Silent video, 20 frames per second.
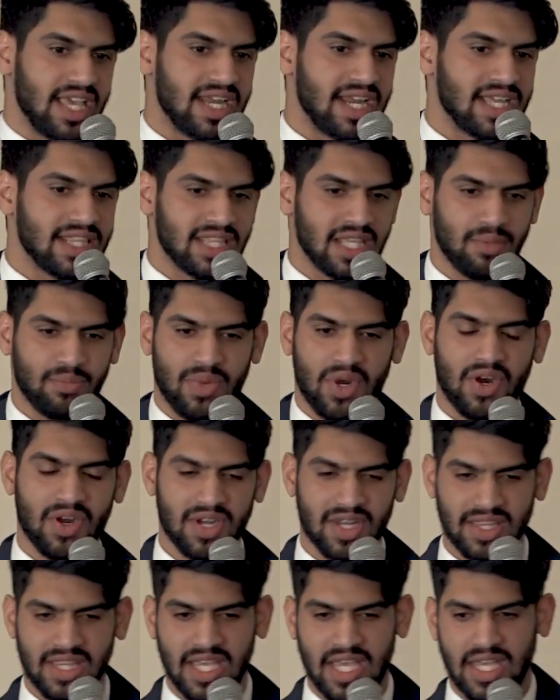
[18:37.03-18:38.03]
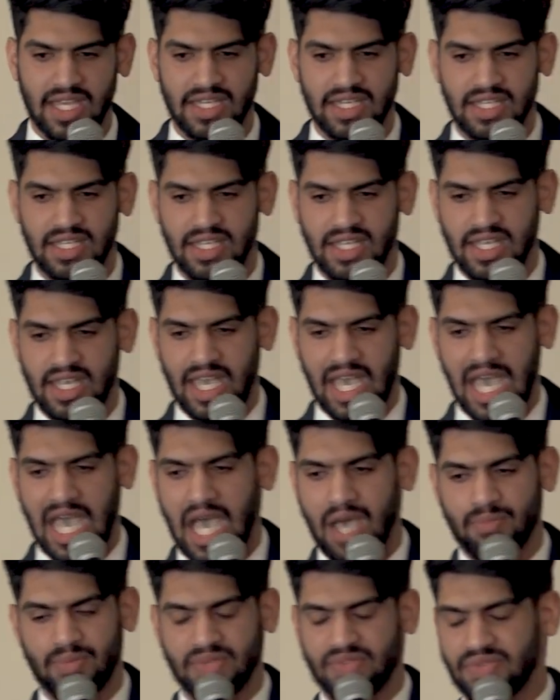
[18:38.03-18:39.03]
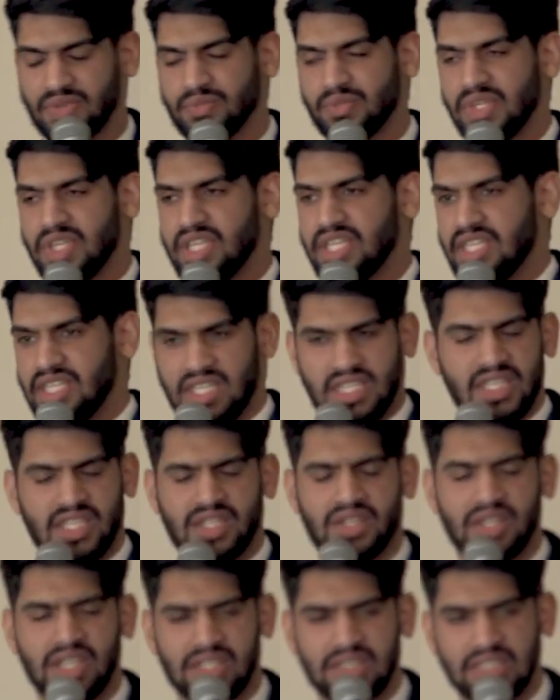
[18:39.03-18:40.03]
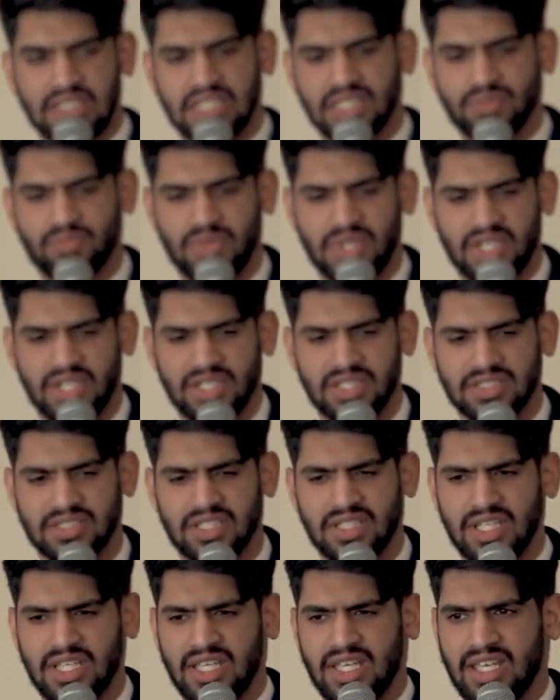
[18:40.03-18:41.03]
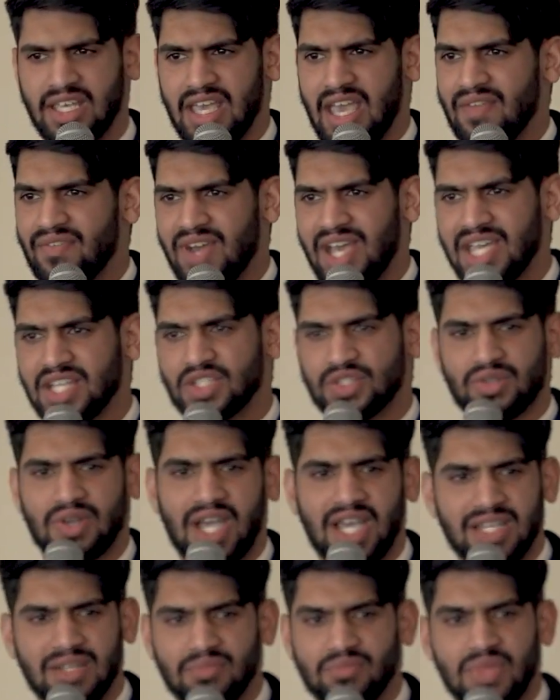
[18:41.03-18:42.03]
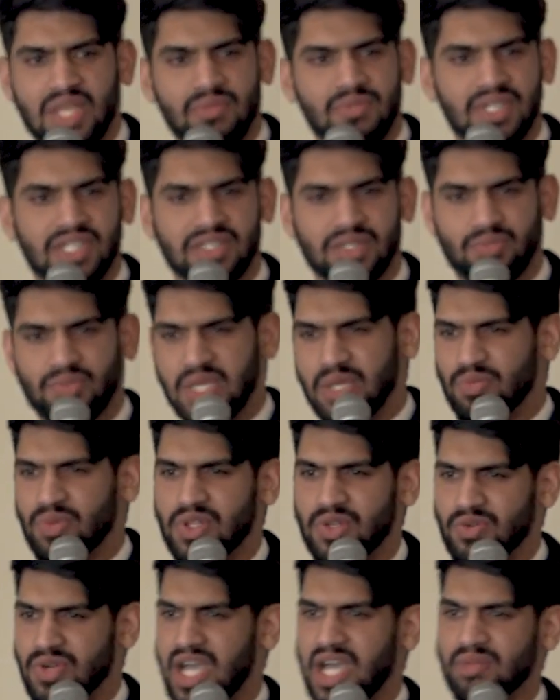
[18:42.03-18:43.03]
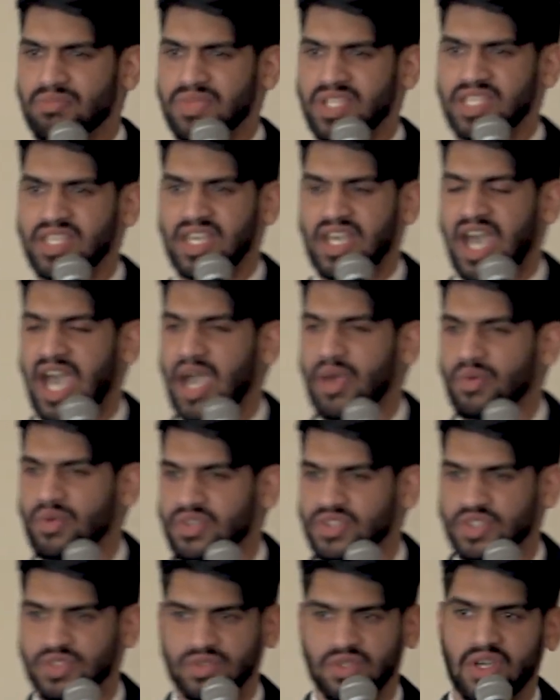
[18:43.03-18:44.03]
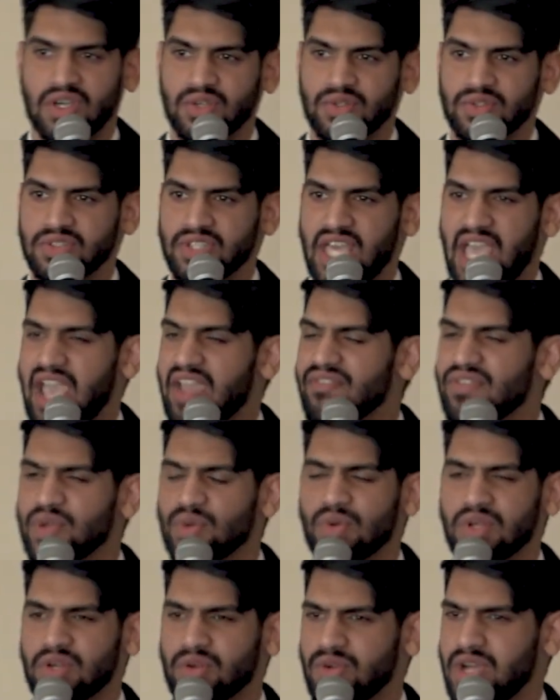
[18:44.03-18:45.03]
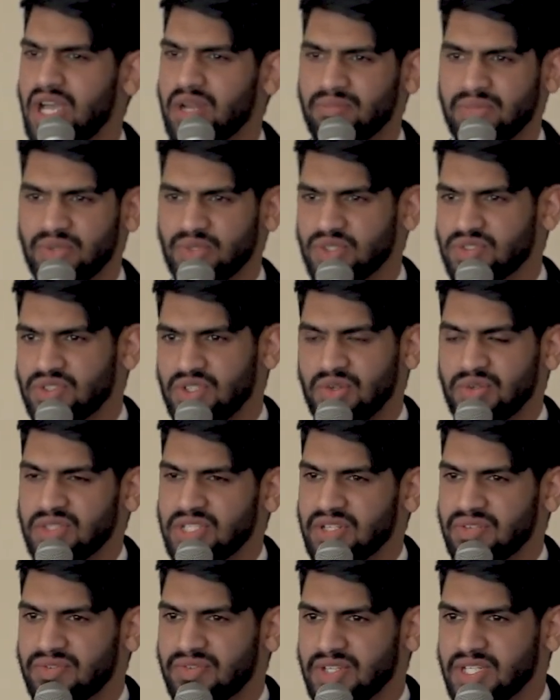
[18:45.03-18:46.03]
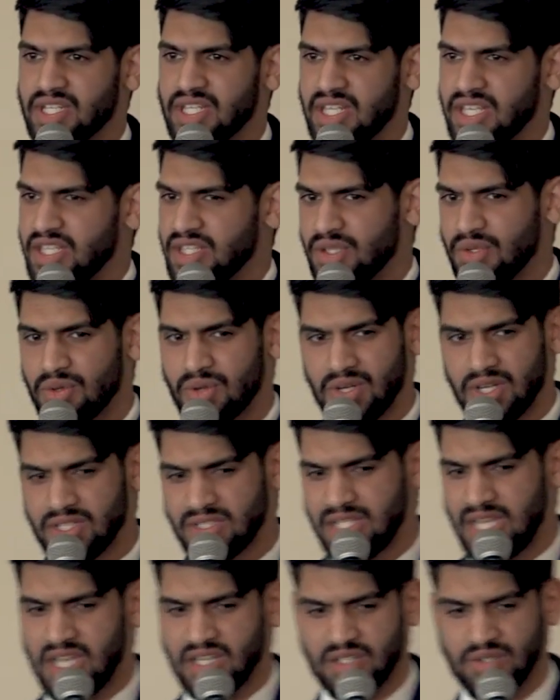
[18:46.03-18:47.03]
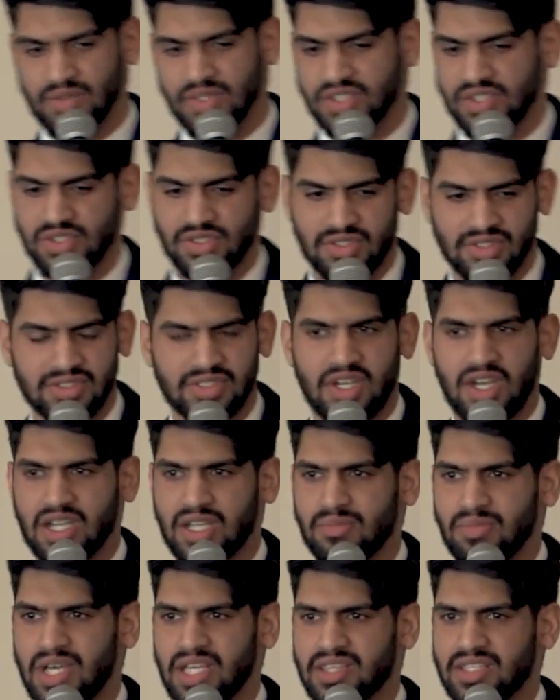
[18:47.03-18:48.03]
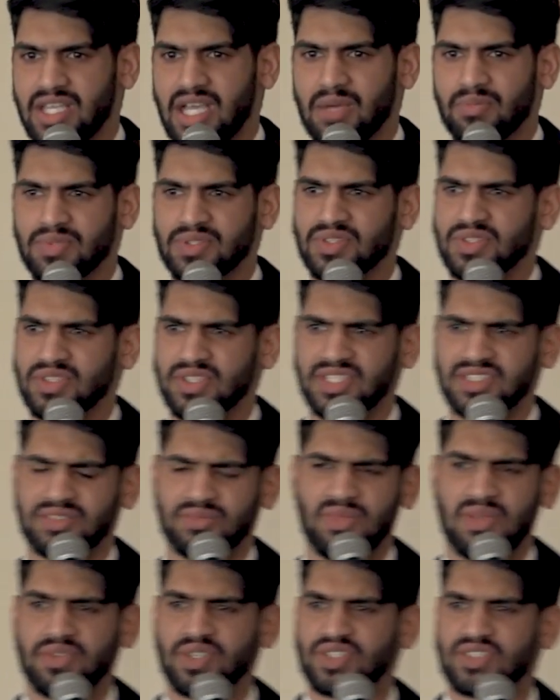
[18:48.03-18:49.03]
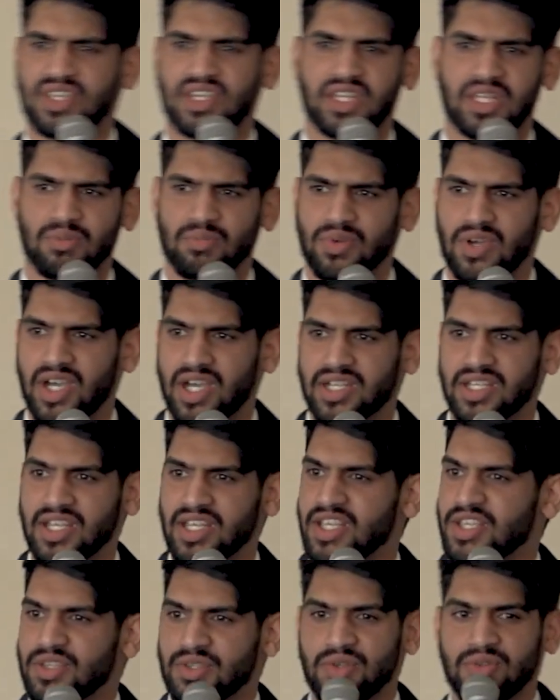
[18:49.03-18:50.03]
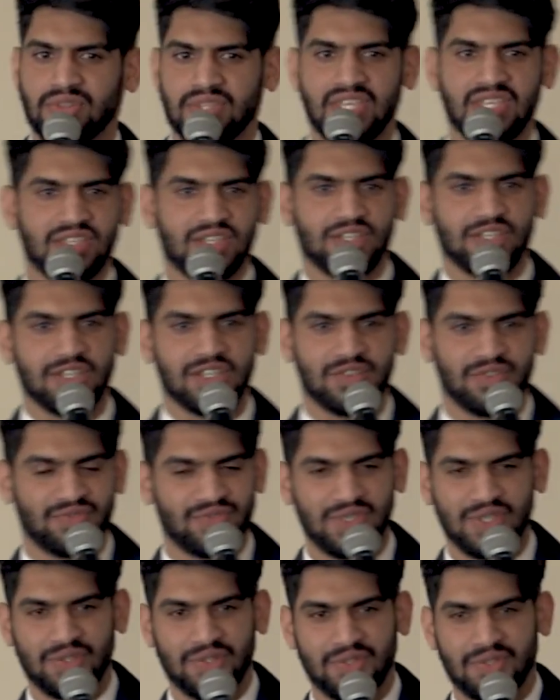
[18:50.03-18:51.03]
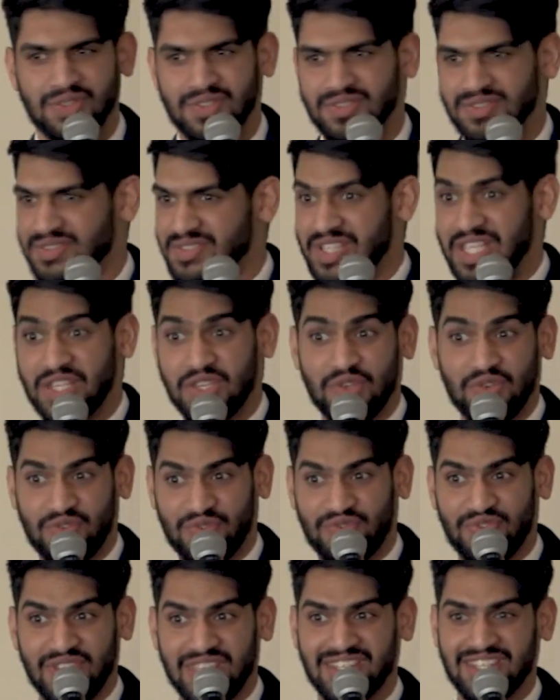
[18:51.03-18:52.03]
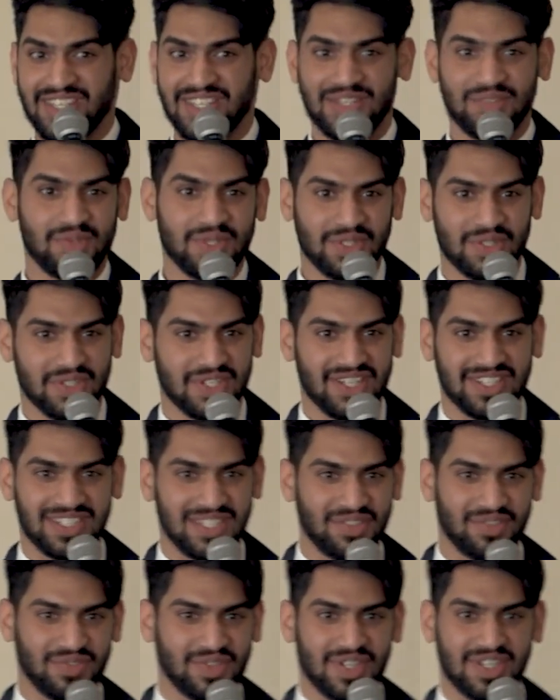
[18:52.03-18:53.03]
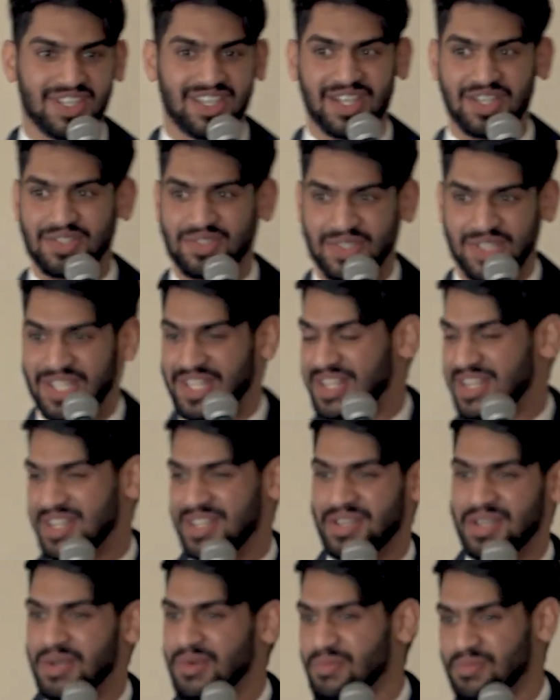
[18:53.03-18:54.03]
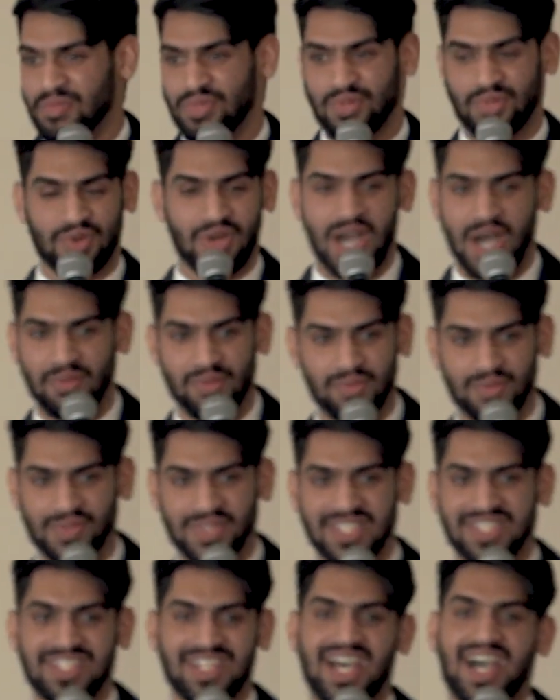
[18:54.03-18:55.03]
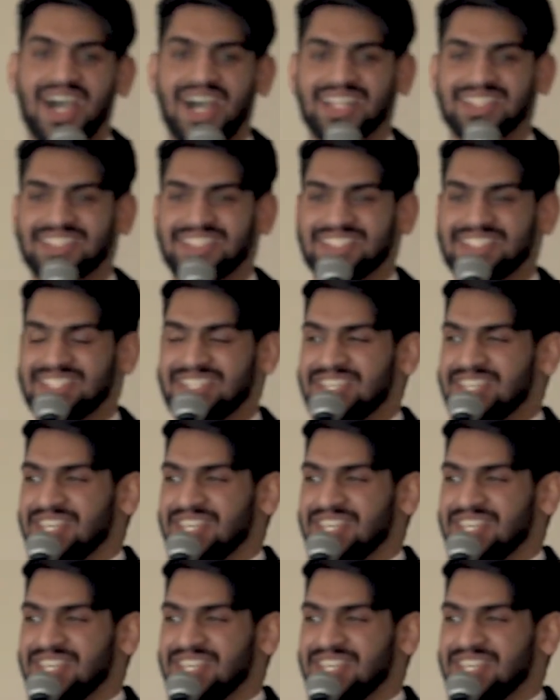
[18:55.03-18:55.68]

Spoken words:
And I think part of that happened for me here at least, because if I had tried to mimic the people around me, I would have struggled. Everyone around me was so different. You heard Dr. Richardson talk about the opportunities to maybe study abroad. You think you're going to feel like you fit in when you're in a different country? Probably not.